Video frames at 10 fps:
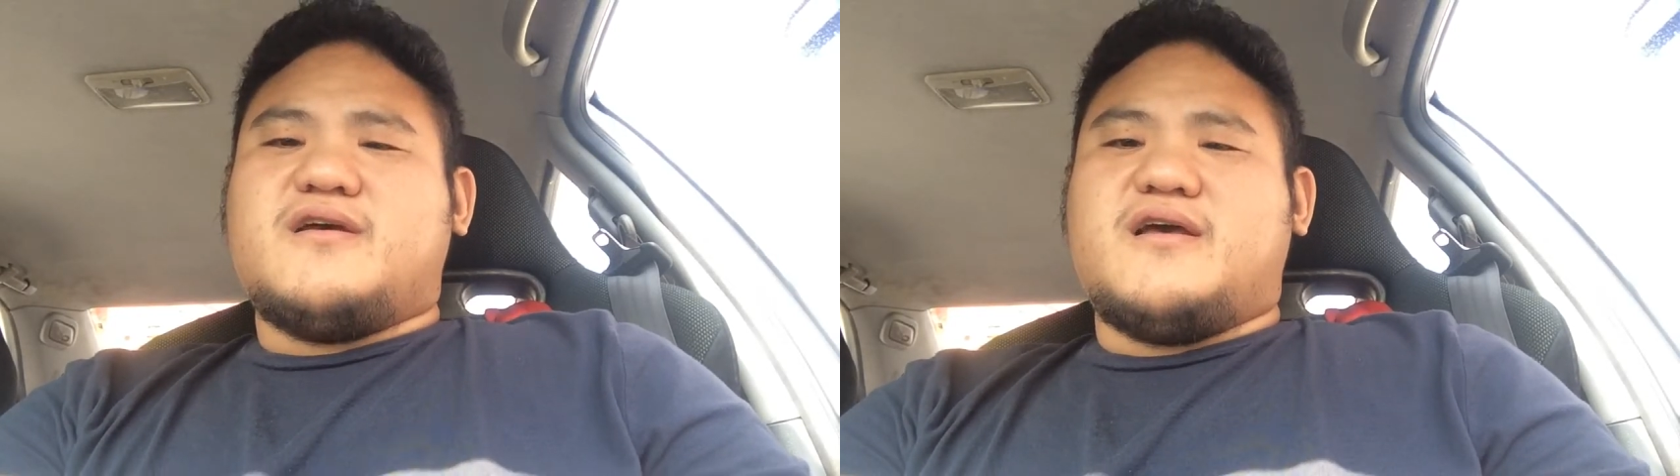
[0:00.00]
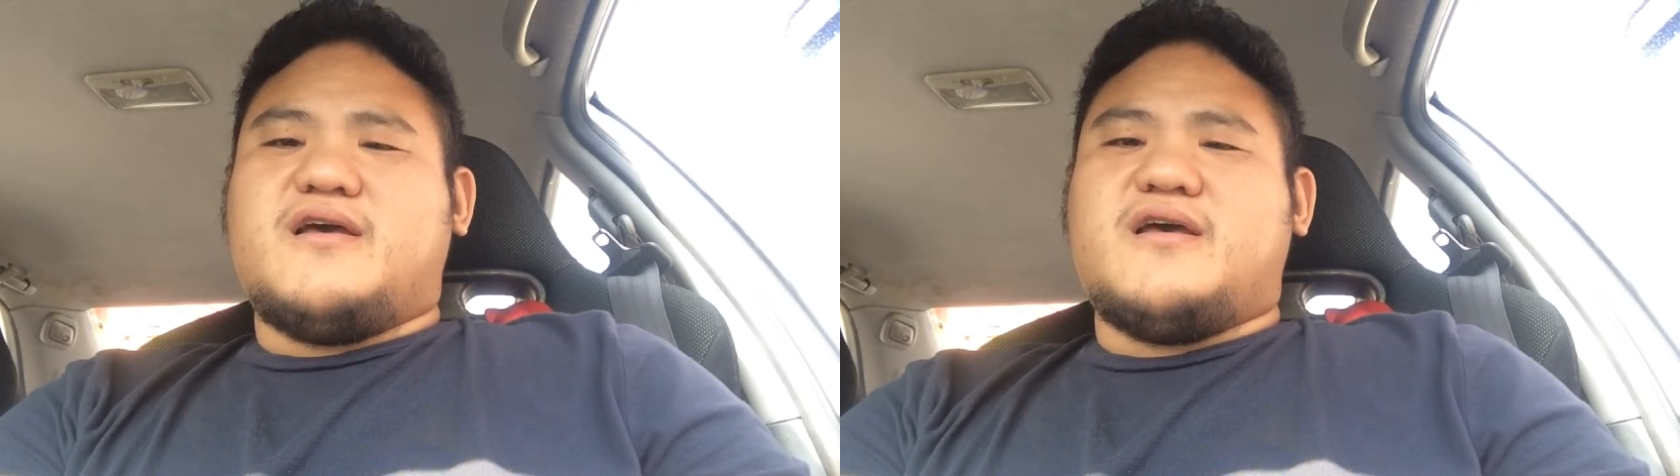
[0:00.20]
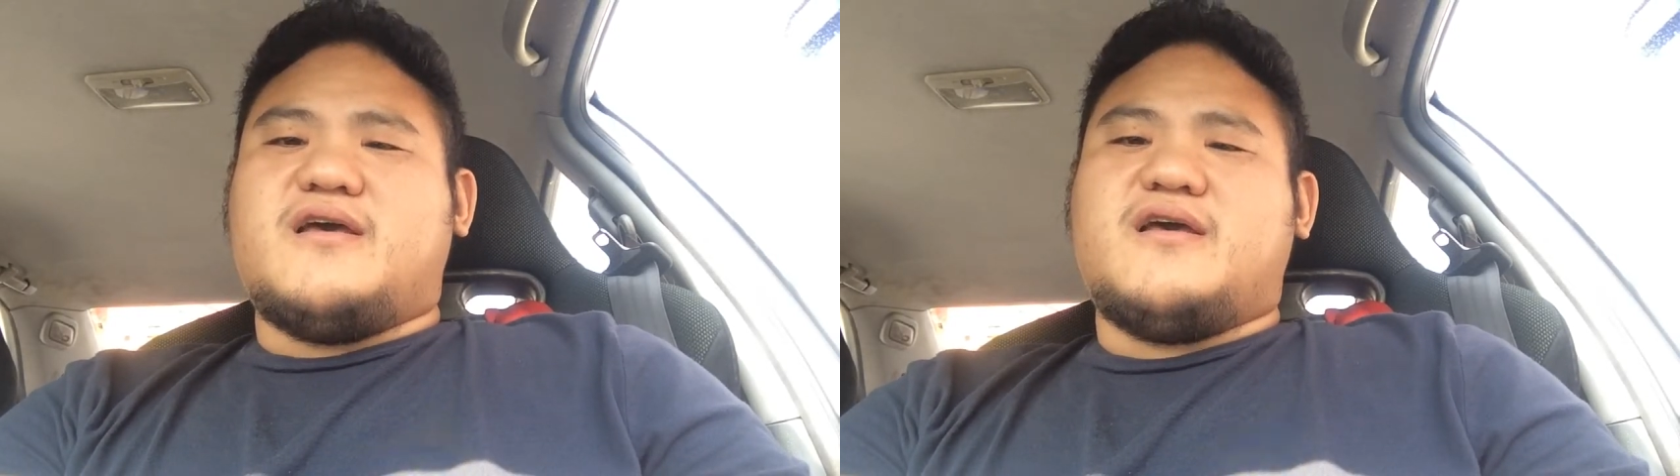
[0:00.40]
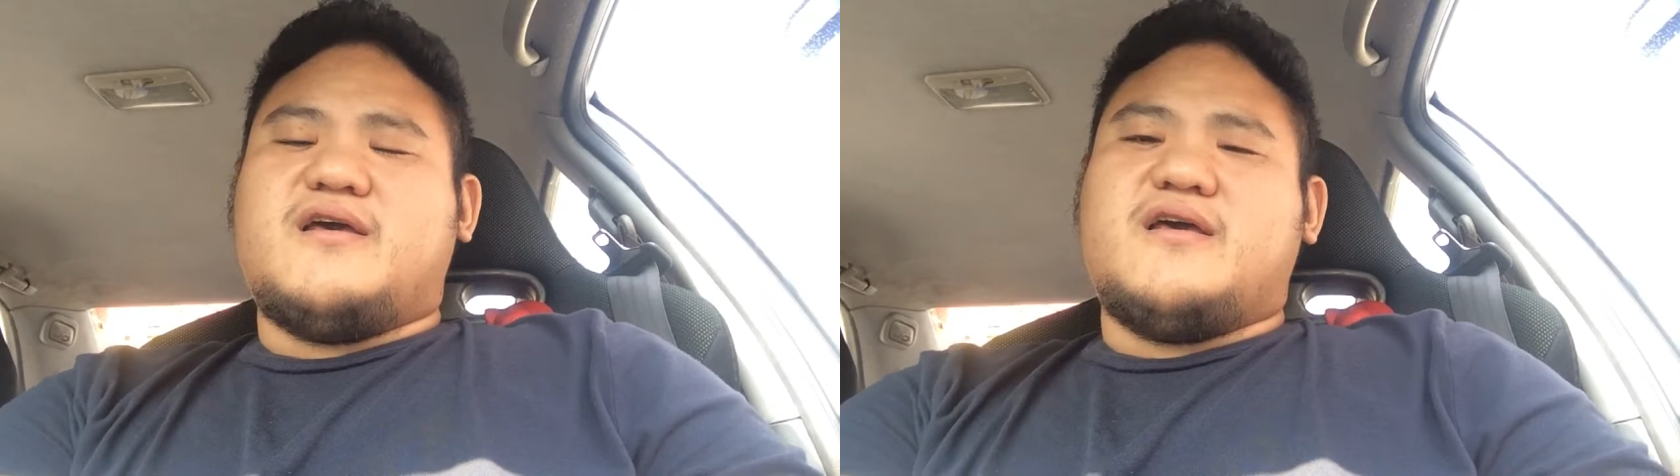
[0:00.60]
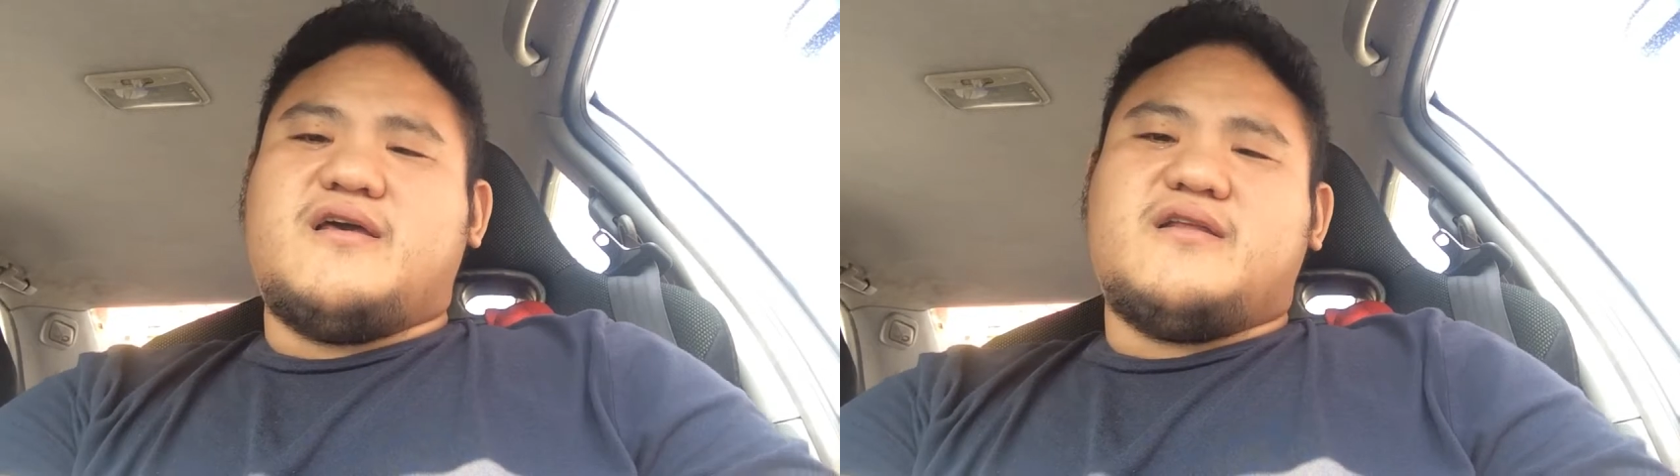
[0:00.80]

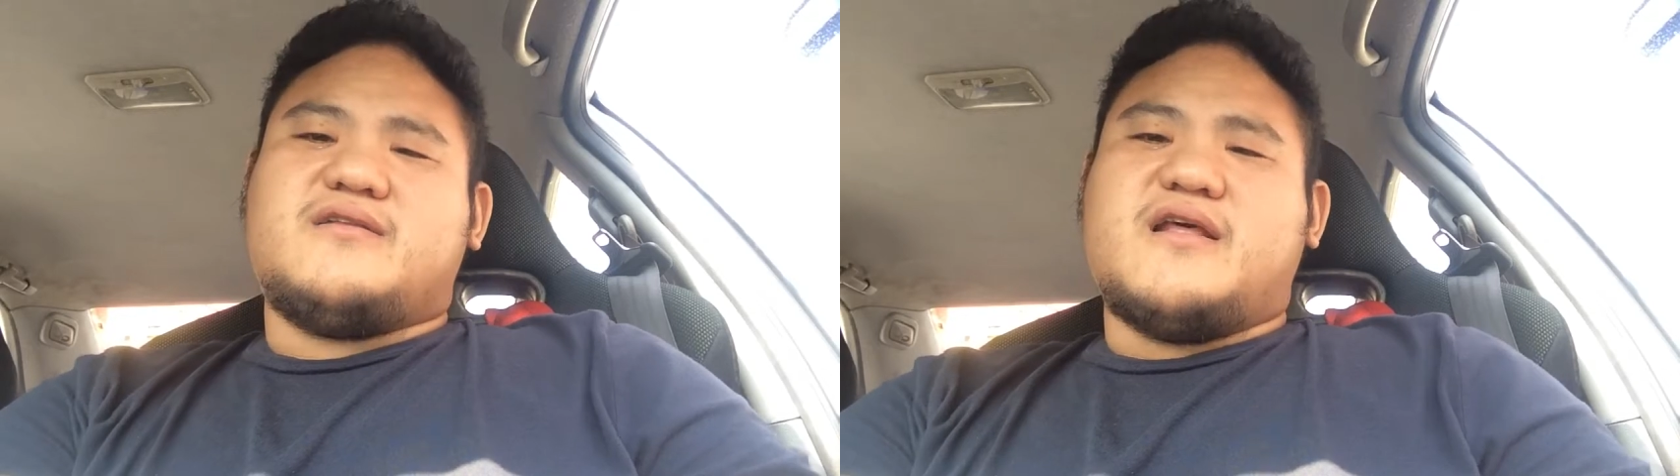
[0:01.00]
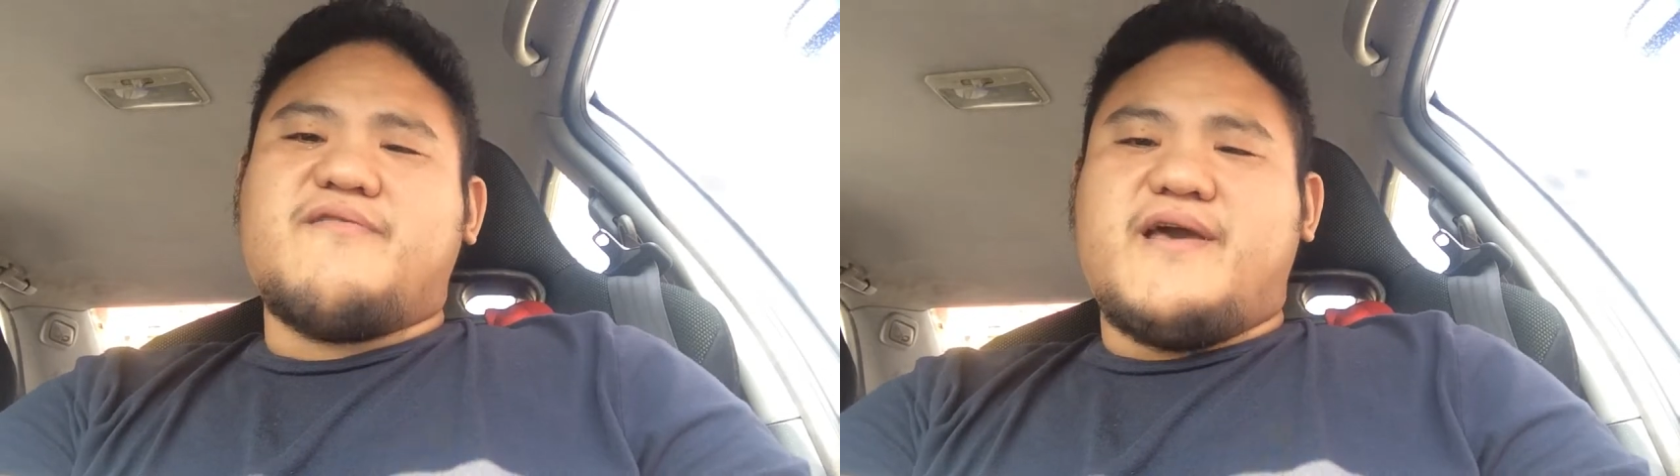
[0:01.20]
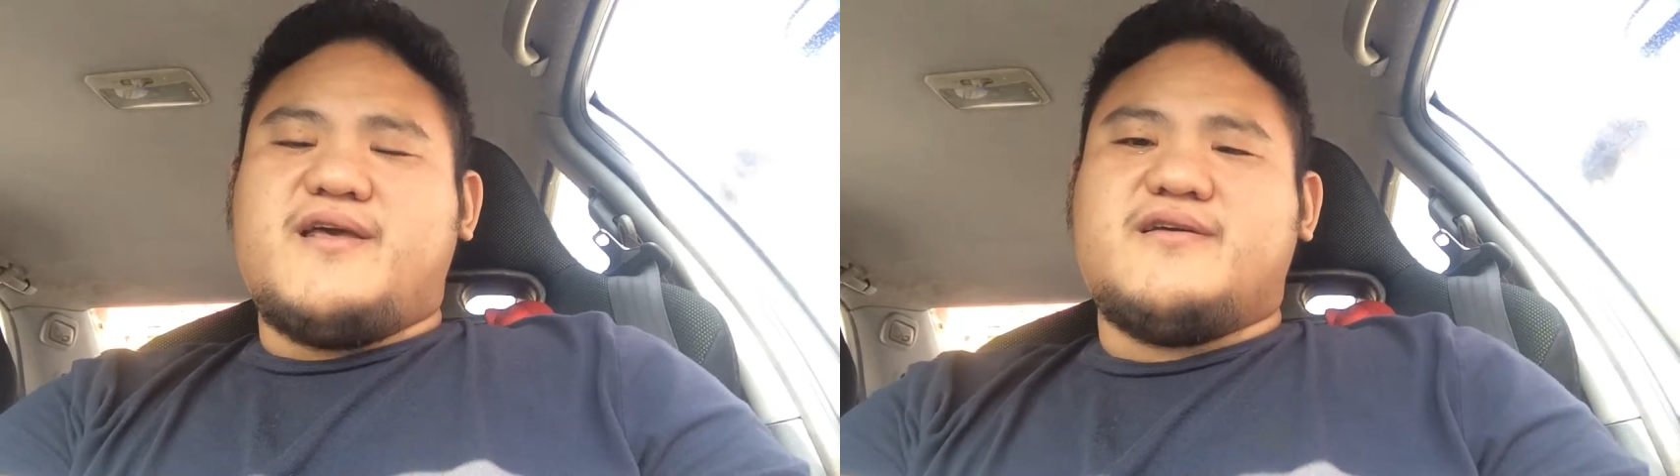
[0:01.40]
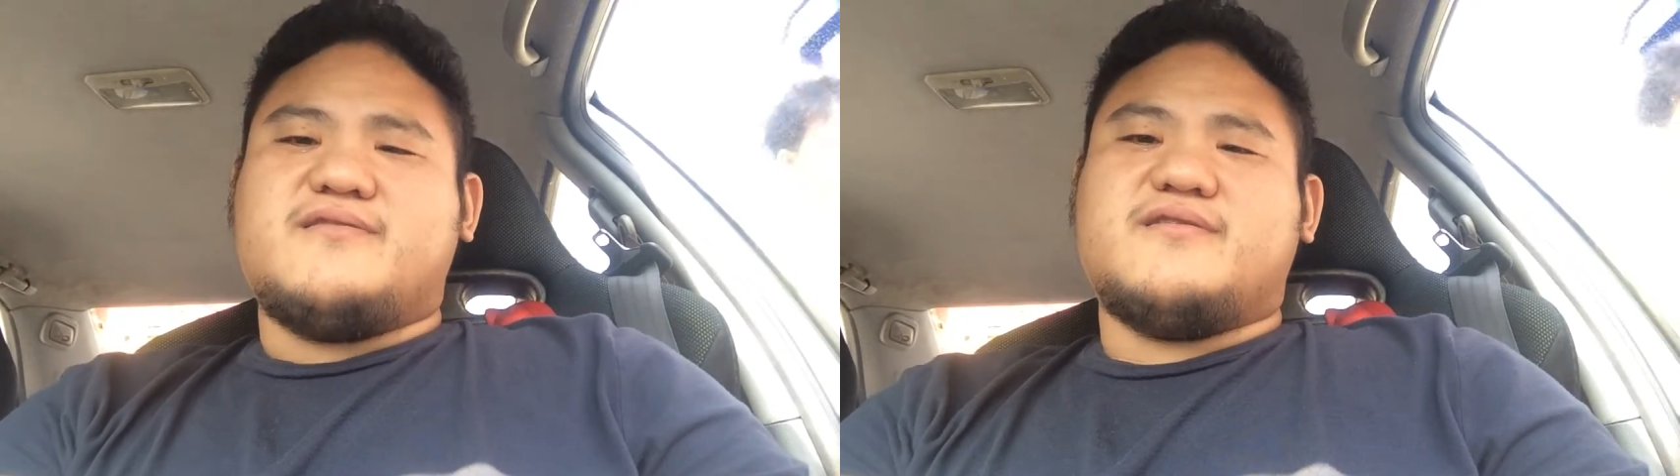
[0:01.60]
And anyway,